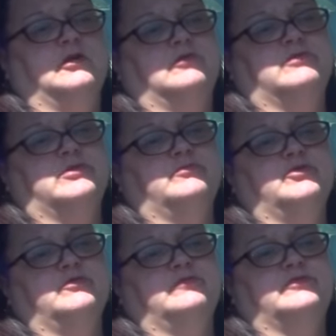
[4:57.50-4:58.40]
I want to
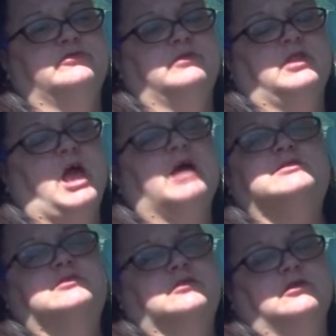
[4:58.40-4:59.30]
move to
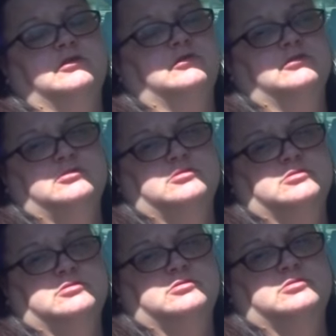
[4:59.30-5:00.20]
Alaska.
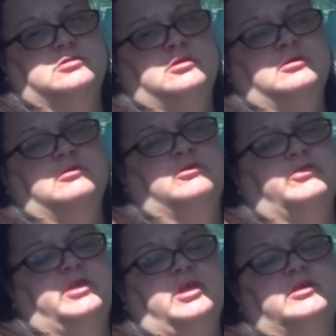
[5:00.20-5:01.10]
All right.
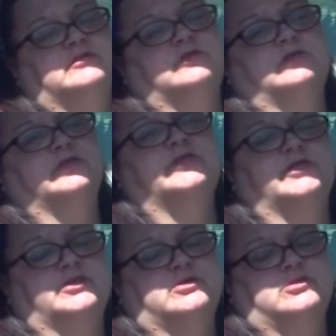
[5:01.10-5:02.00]
Or the Antarctic.